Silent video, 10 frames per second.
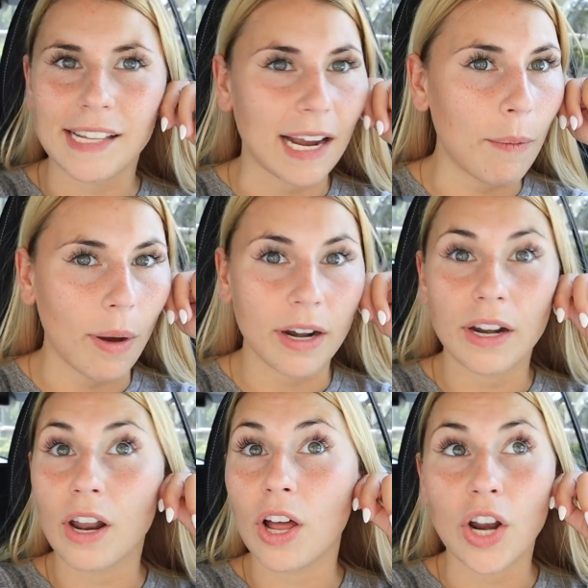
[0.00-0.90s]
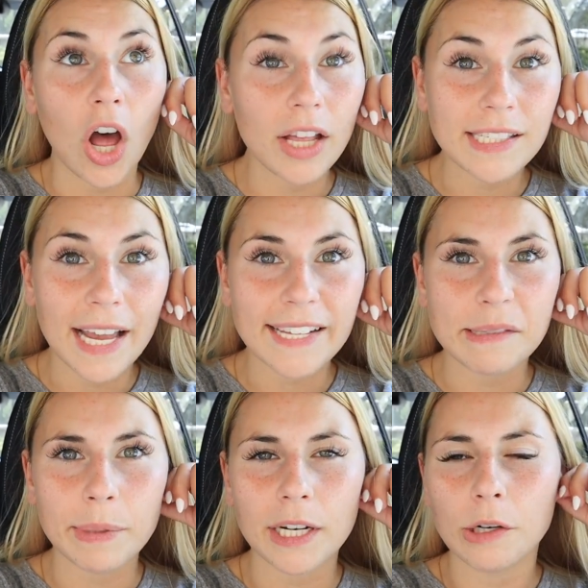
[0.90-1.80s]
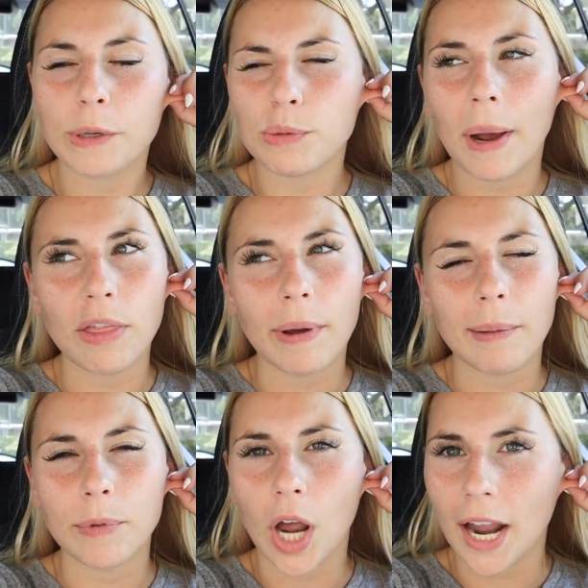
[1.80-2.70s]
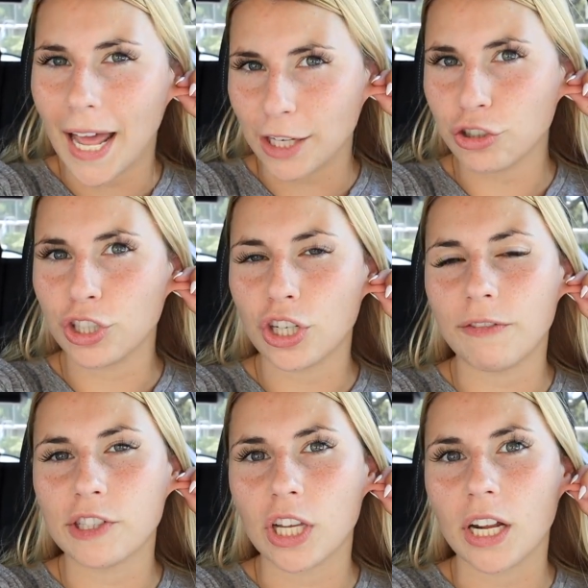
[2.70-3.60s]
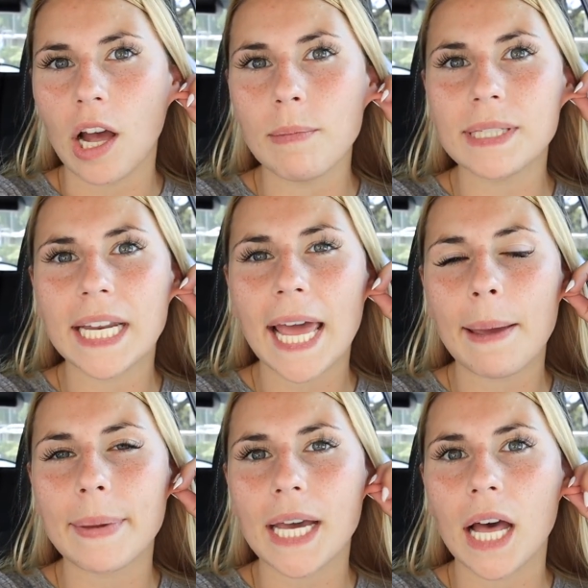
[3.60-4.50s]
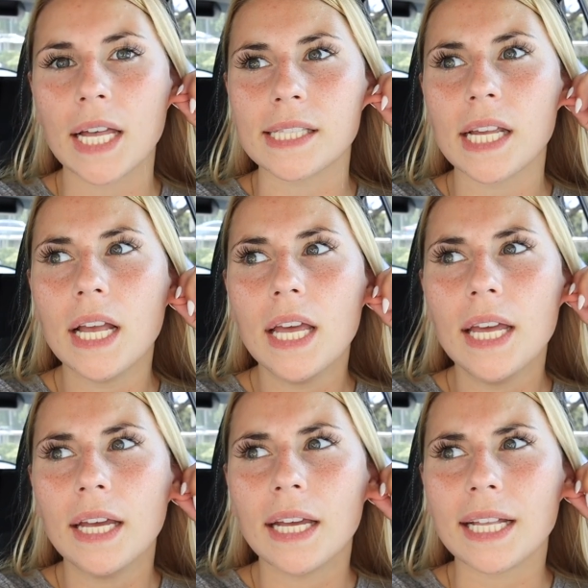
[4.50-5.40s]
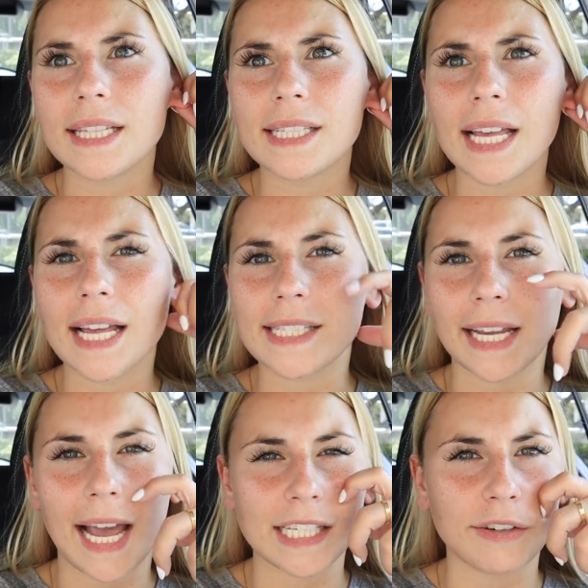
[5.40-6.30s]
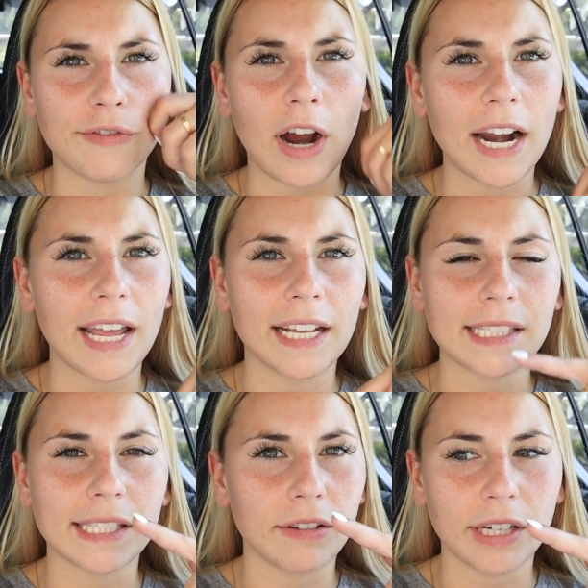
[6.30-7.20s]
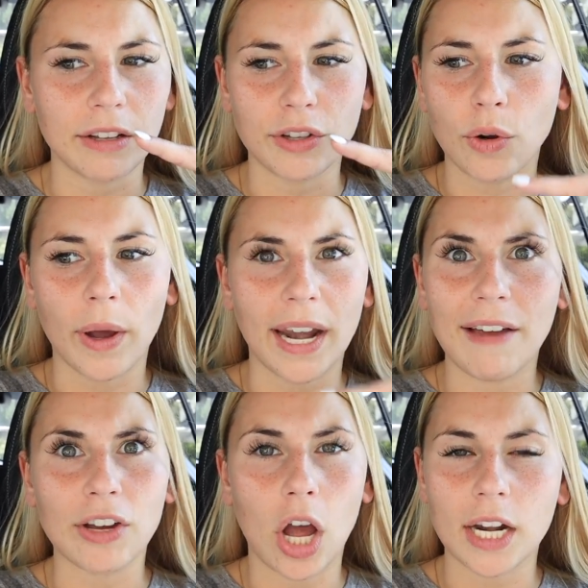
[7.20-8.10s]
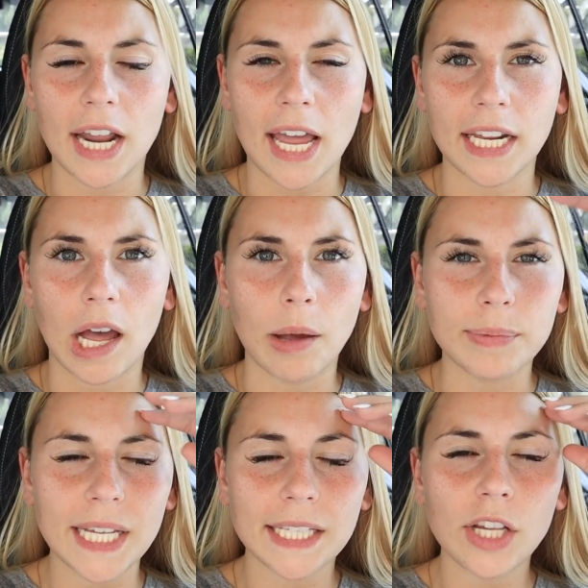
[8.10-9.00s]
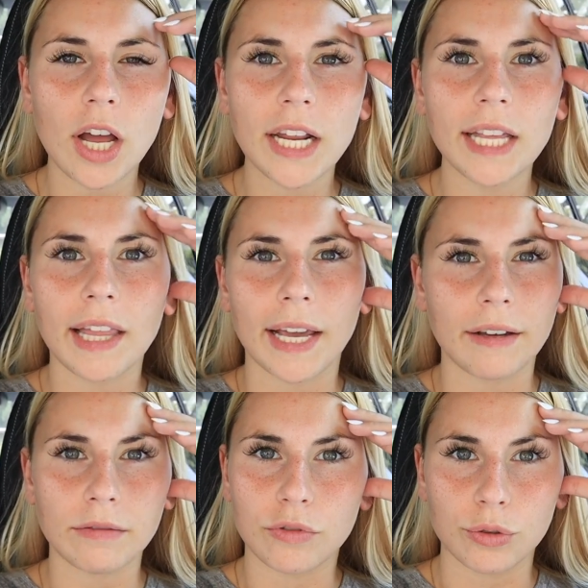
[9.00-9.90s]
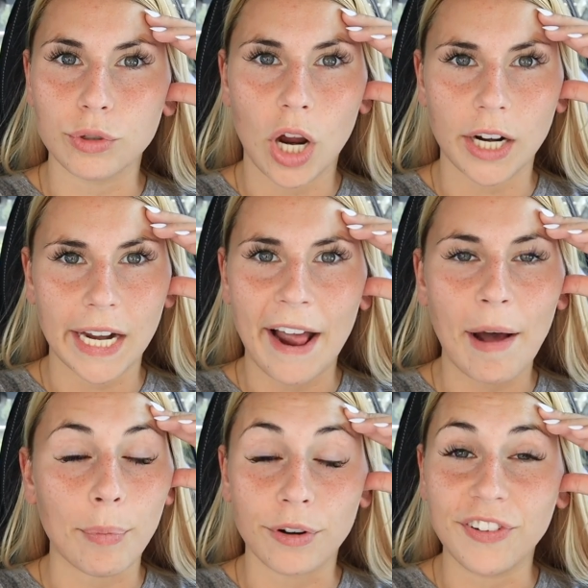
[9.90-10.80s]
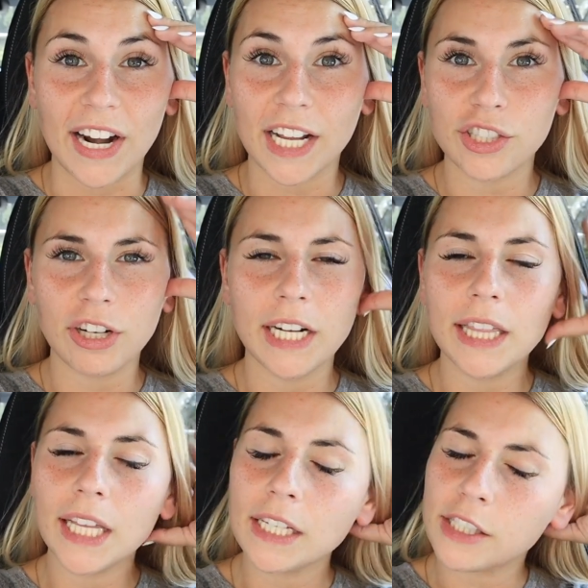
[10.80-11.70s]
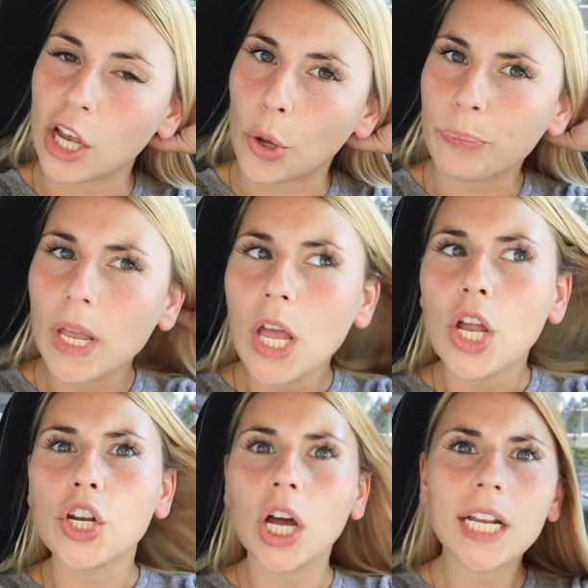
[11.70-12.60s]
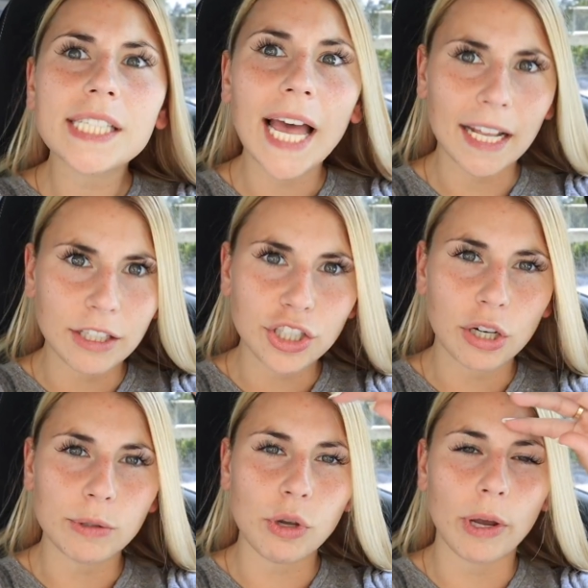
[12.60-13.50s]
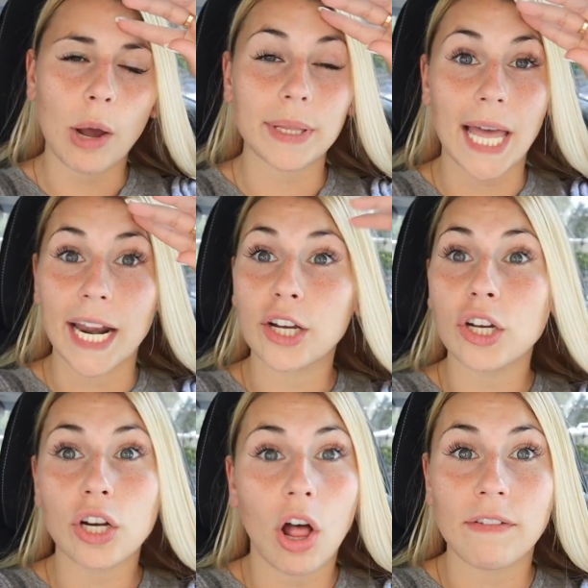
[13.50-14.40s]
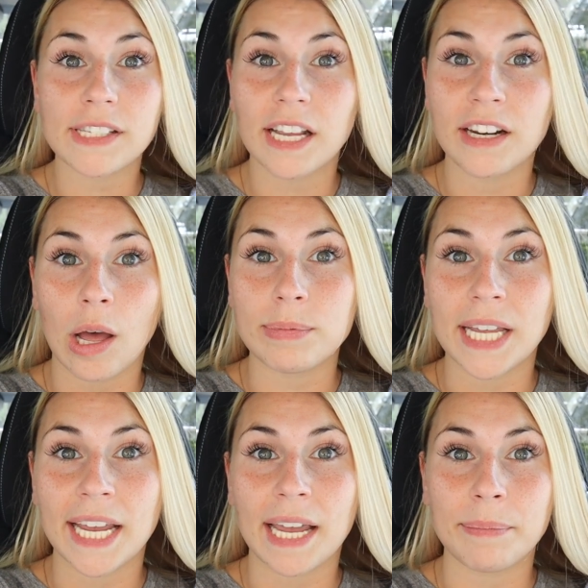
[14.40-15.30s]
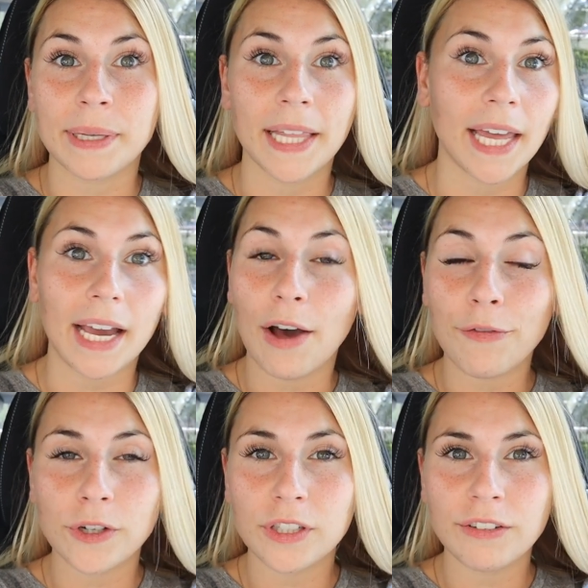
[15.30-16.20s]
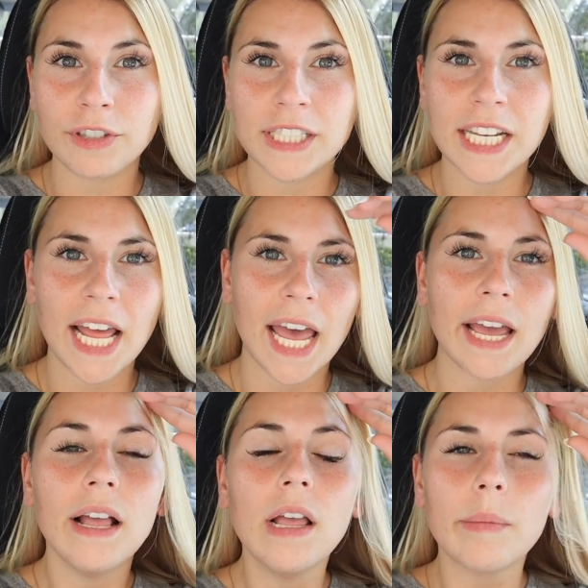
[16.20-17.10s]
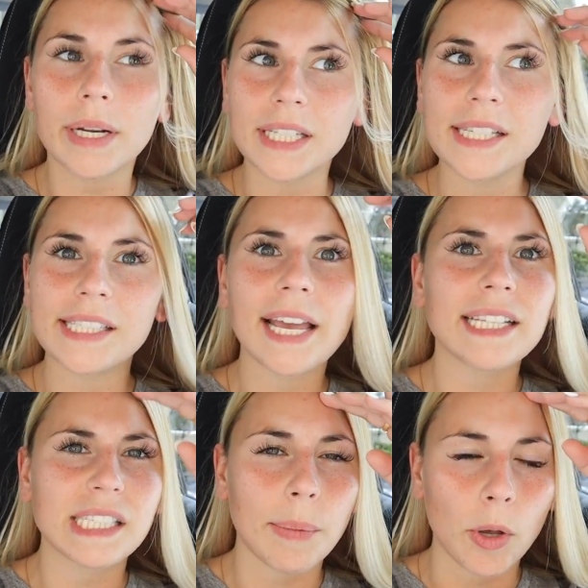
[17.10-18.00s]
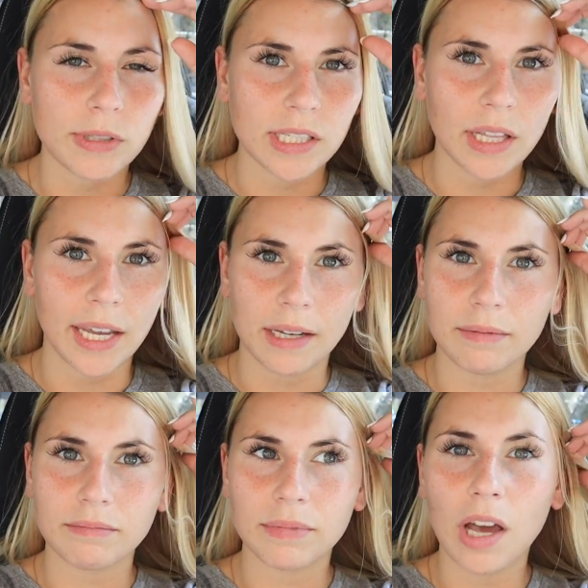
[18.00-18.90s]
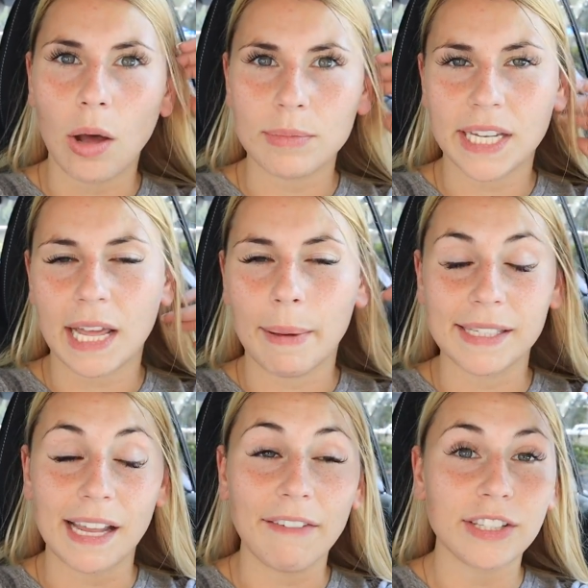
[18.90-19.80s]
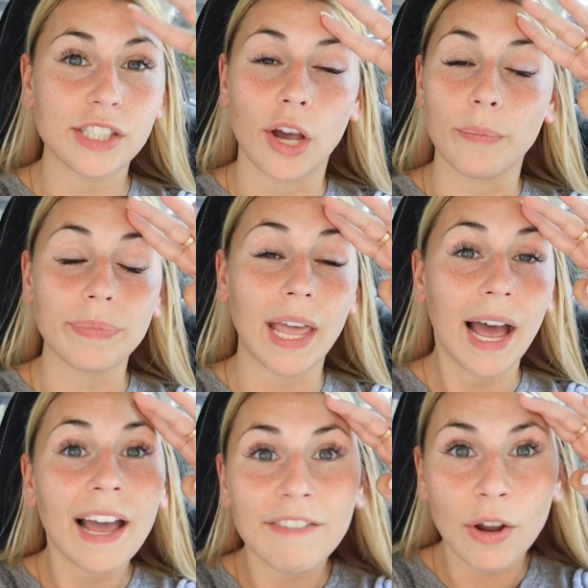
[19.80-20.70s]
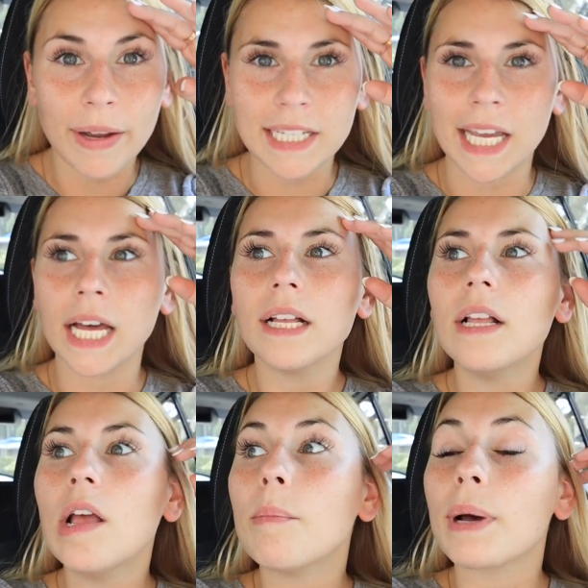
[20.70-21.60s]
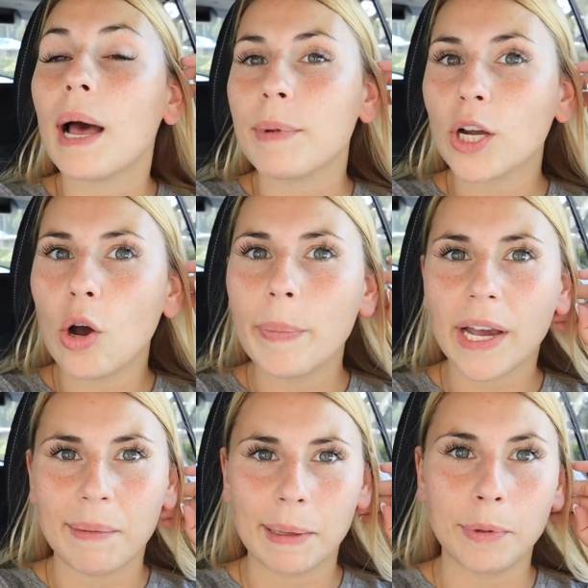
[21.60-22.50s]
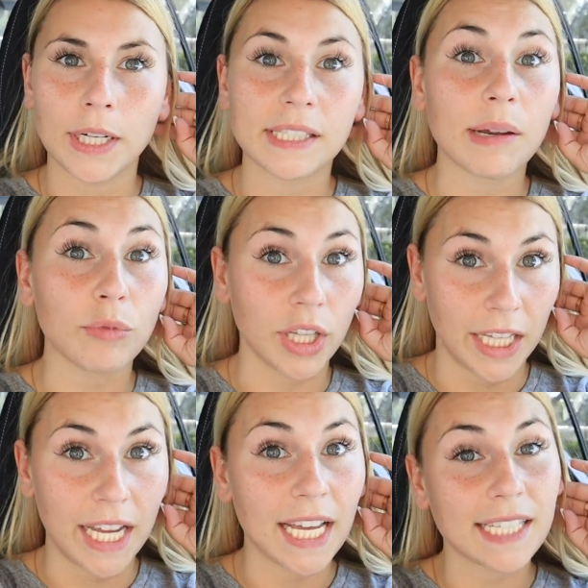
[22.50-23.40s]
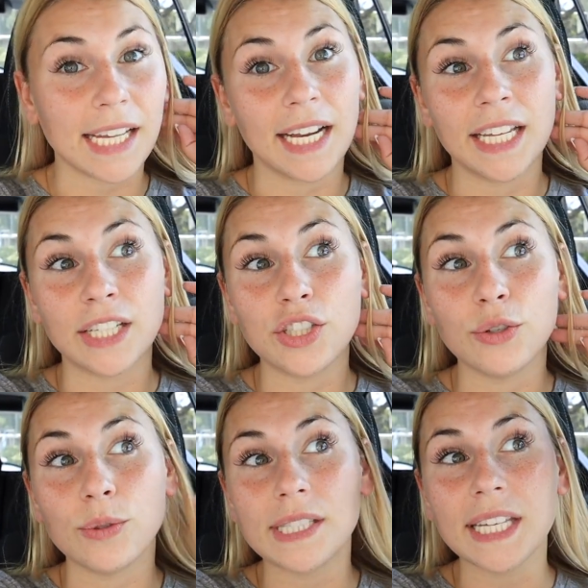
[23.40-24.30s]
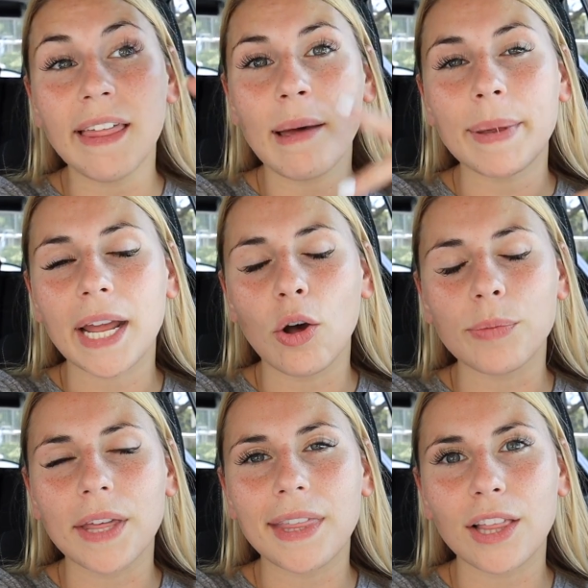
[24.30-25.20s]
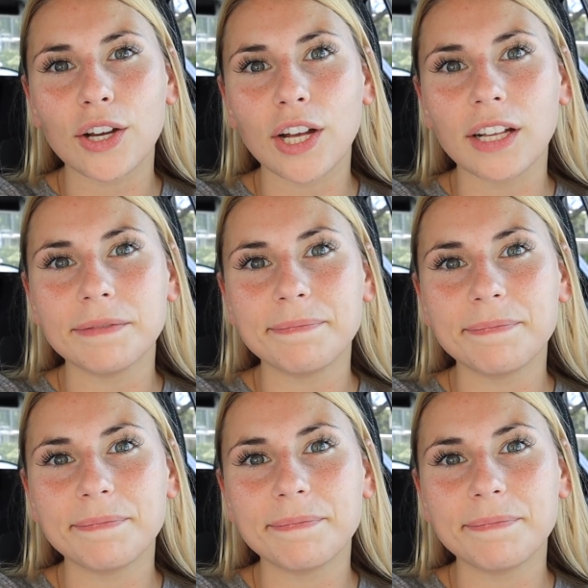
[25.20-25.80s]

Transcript: Like I wanted an odd sized mirror, which by the way, I'm not actually sure if it's gonna come today because it says like as of Friday, it's still in Illinois and I haven't gotten any updates on it like through Target app or FedEx or anything. So not exactly sure what's going on with that. It could all of a sudden update and be like out for delivery today, but it does say it's supposed to like come today by 7, so I have no idea. But I'm gonna go pick up my prints. I'm really excited to see them and I hope that they look good.